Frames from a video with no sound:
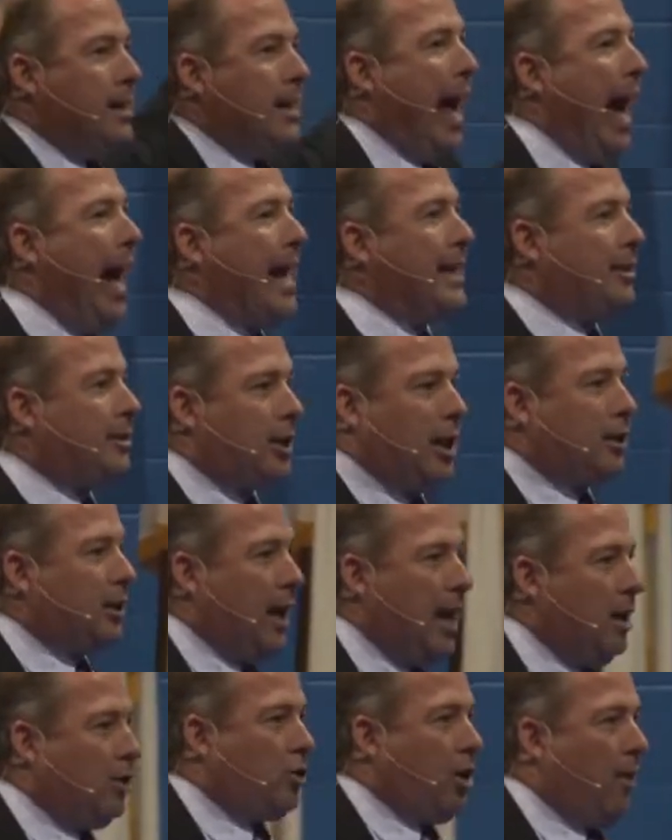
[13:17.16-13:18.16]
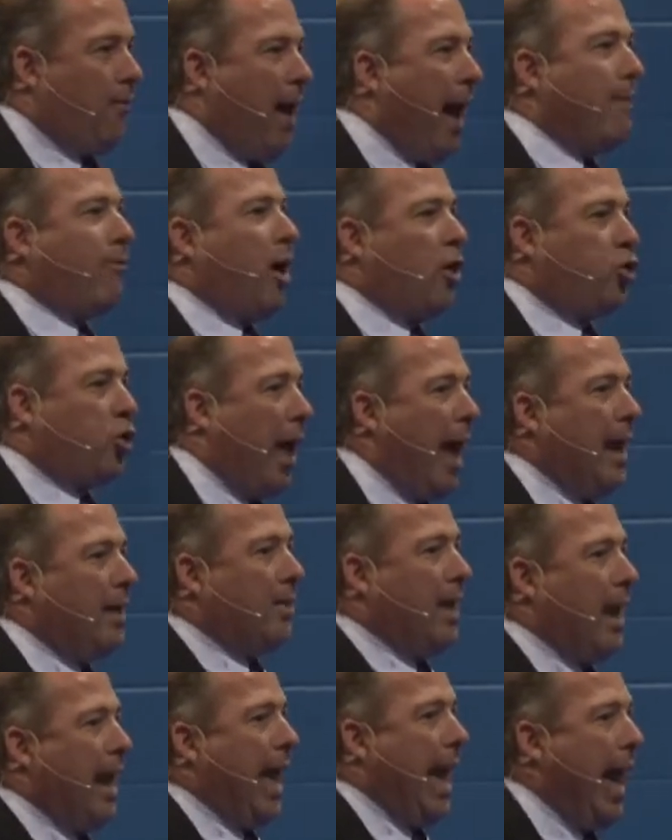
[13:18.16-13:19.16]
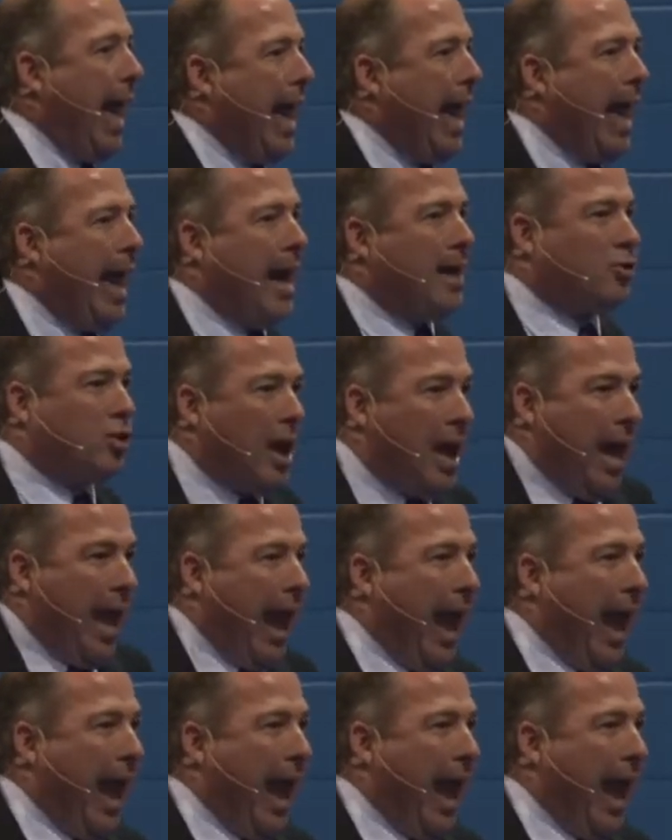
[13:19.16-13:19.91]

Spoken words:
niceties of everything that he has